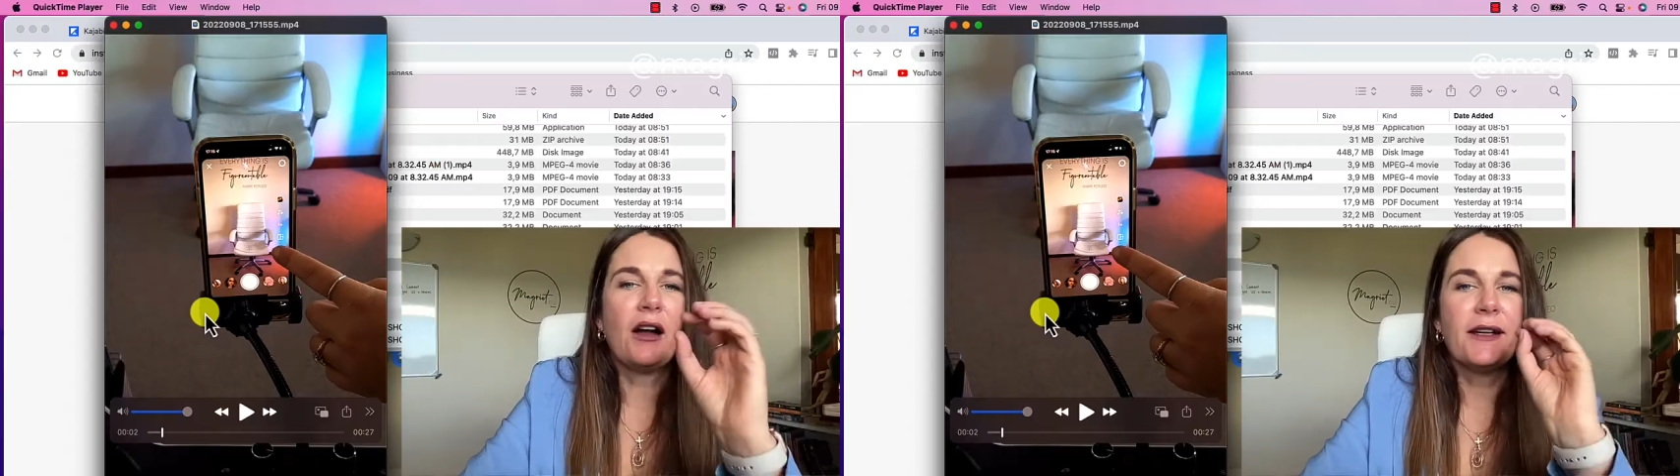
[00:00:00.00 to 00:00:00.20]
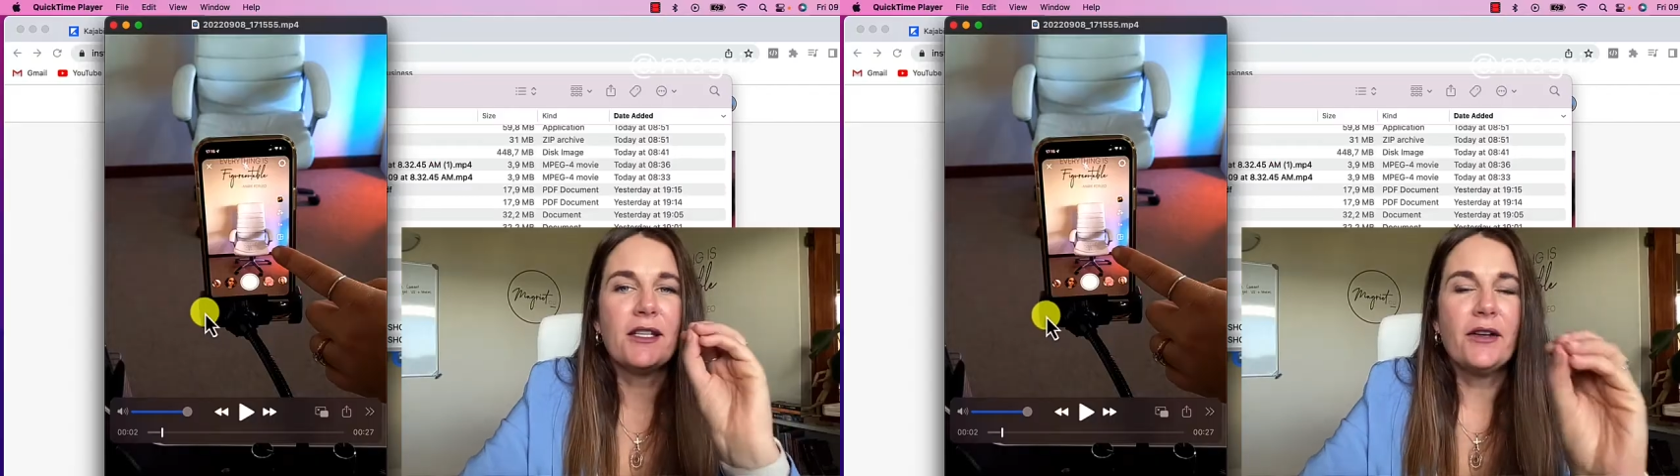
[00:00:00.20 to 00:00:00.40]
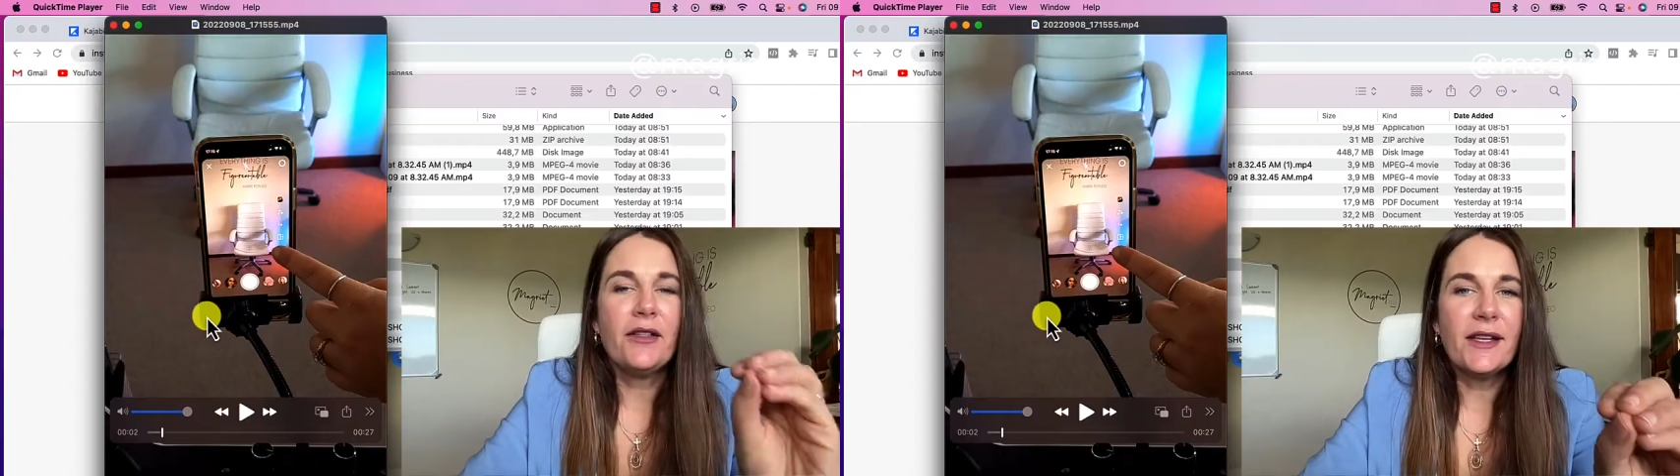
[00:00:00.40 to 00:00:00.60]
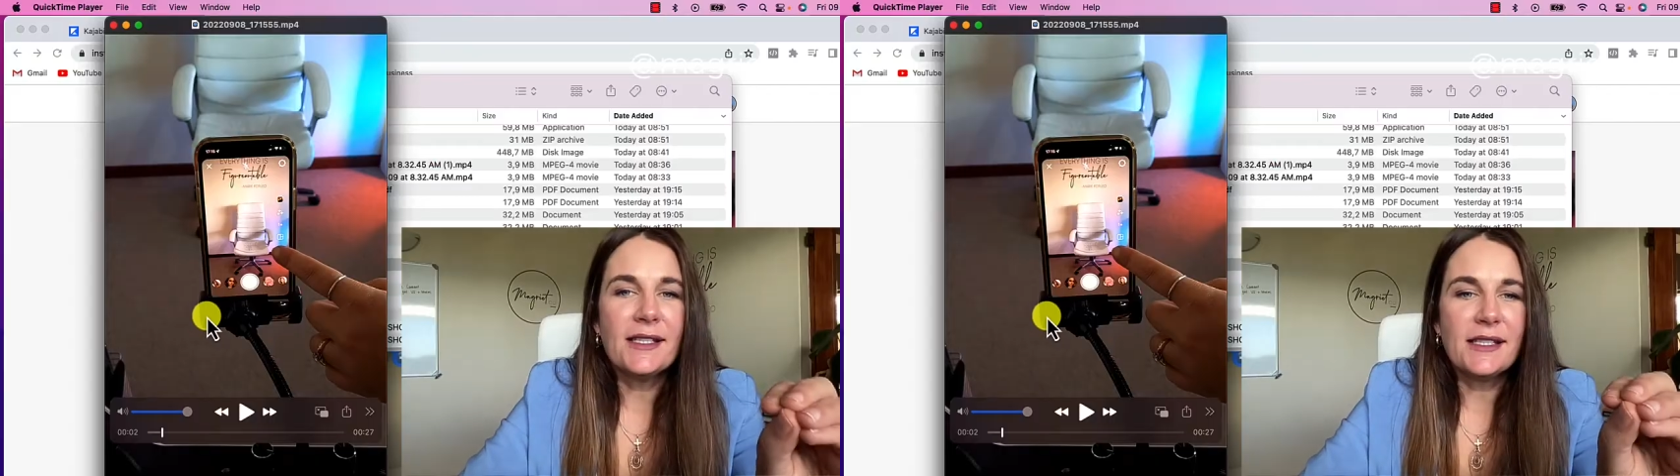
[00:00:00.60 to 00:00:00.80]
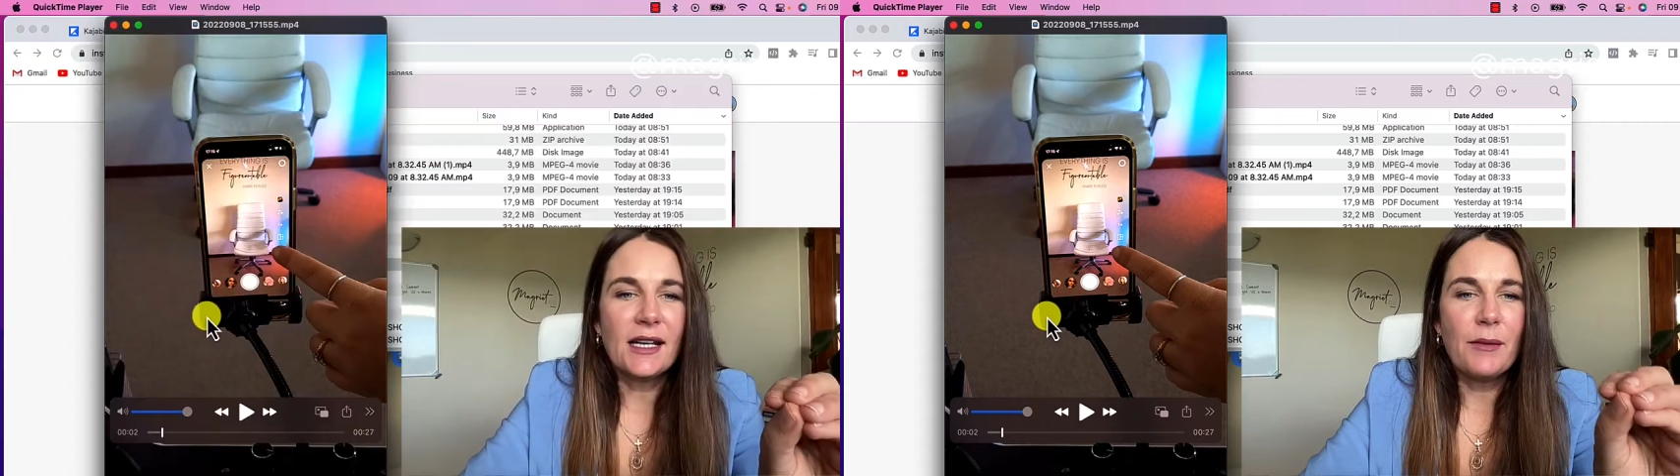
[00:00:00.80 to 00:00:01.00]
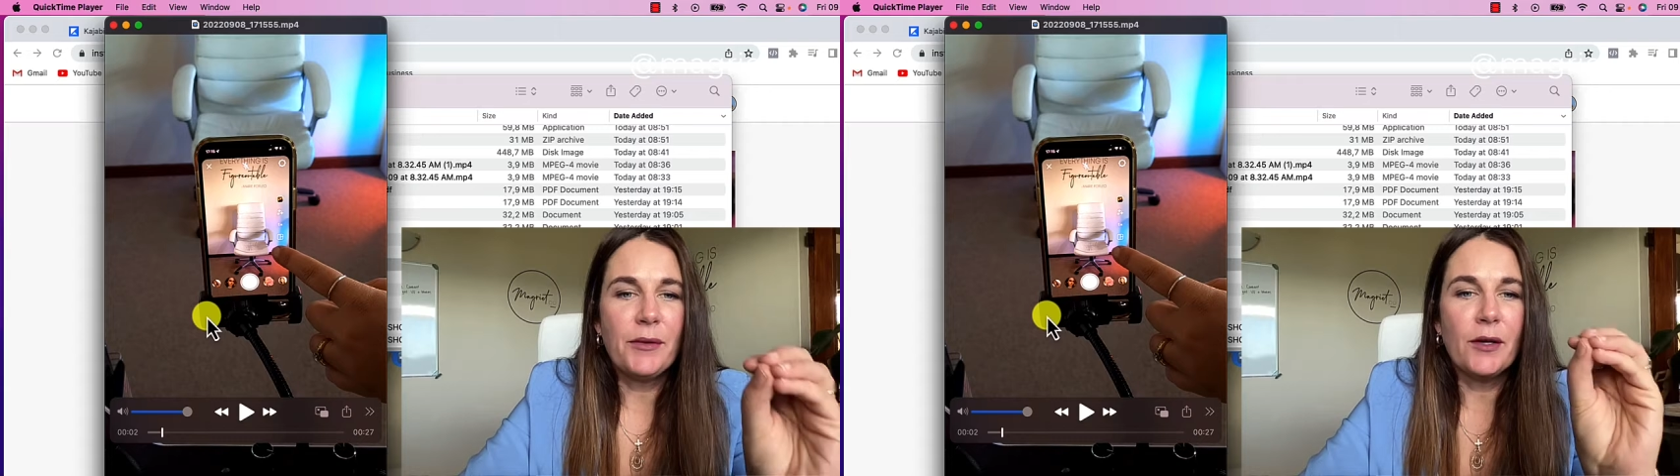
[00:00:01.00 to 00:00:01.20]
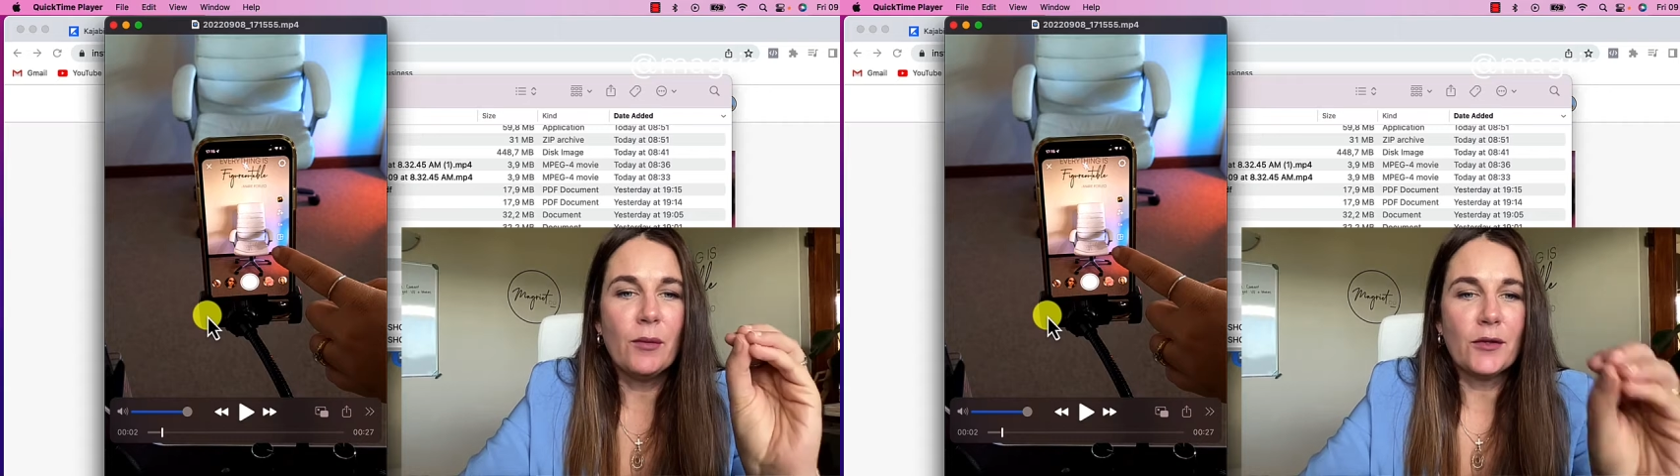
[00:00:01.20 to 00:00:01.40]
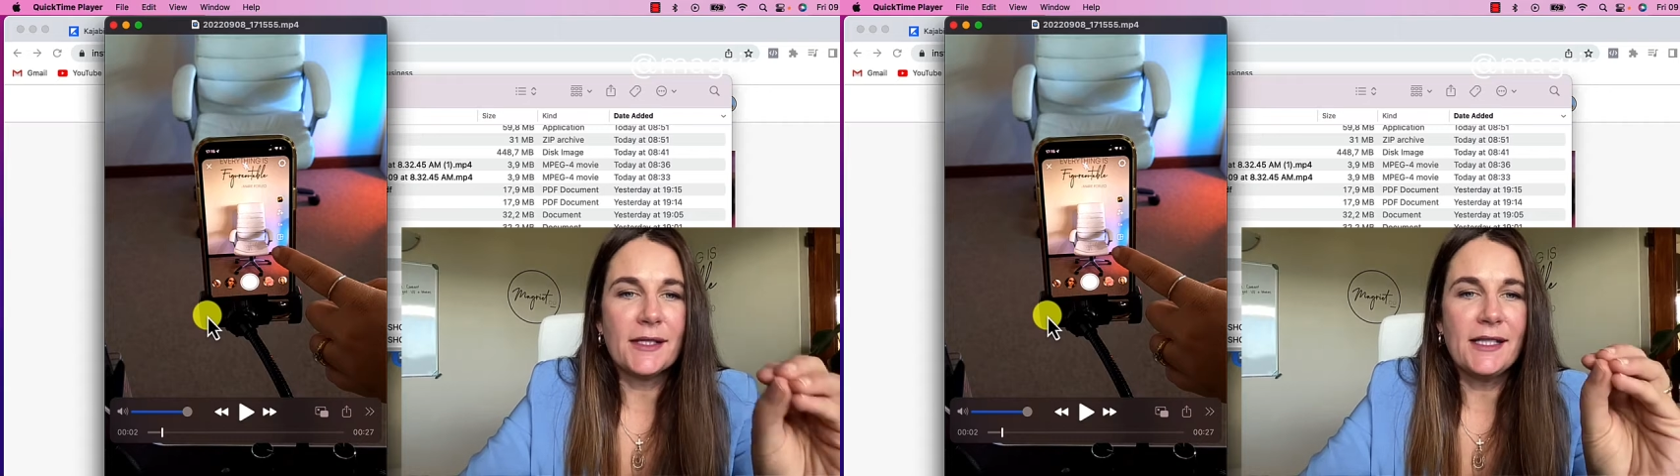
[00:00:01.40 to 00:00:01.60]
Okay, so in this clip, you
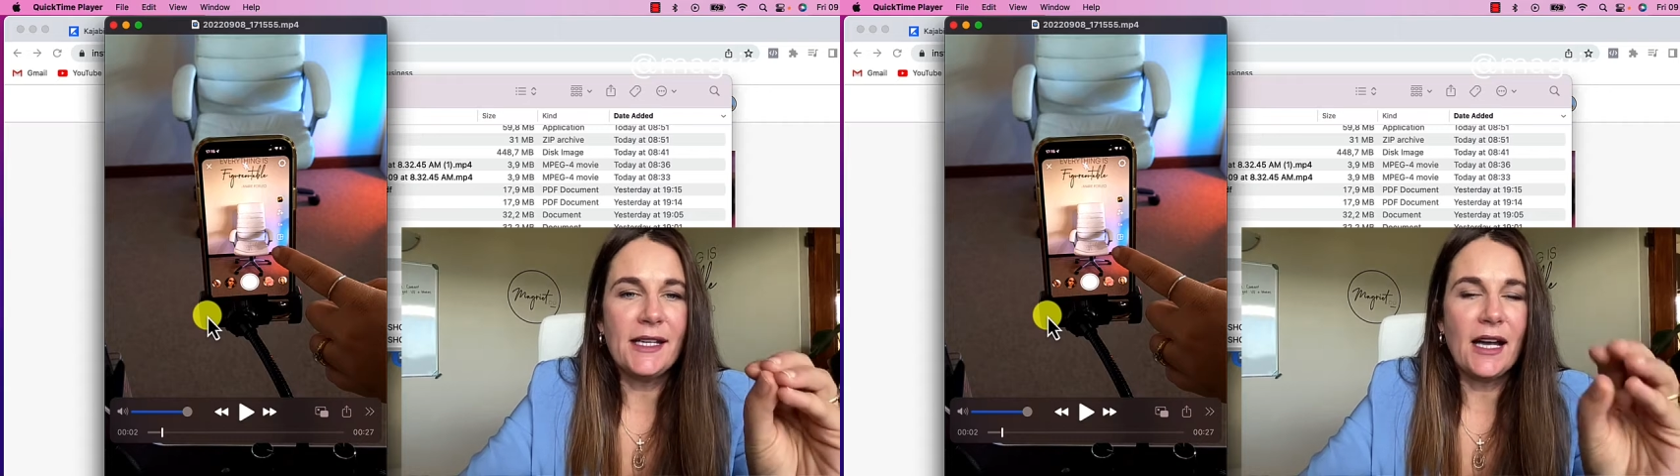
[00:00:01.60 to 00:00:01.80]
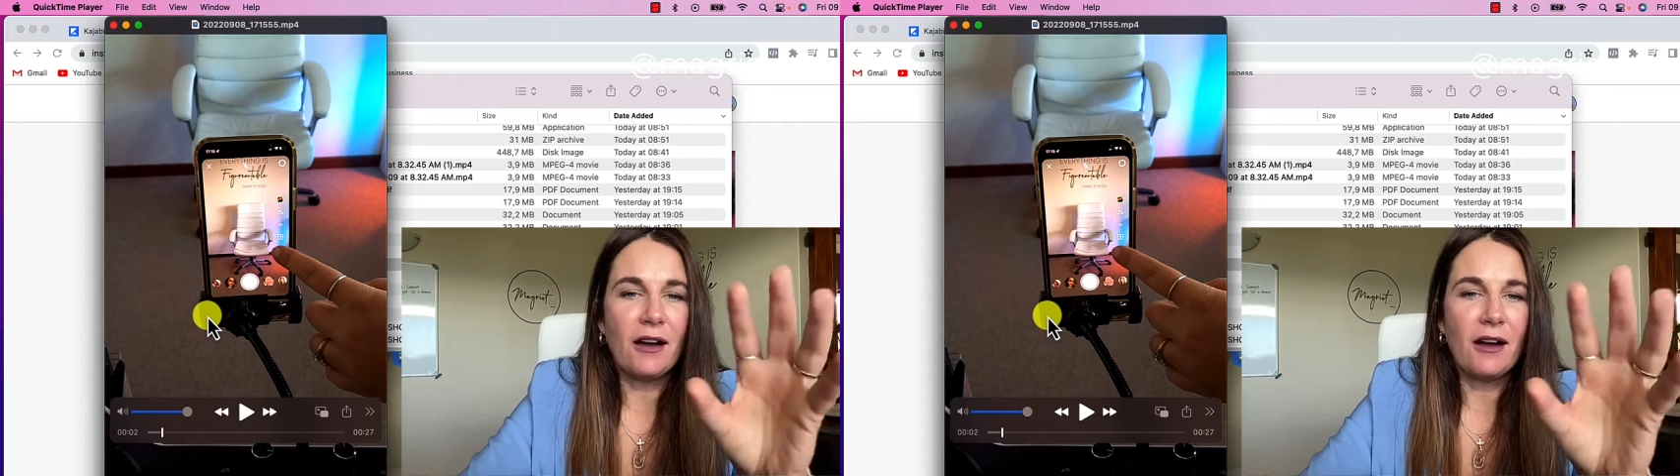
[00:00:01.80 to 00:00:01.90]
will see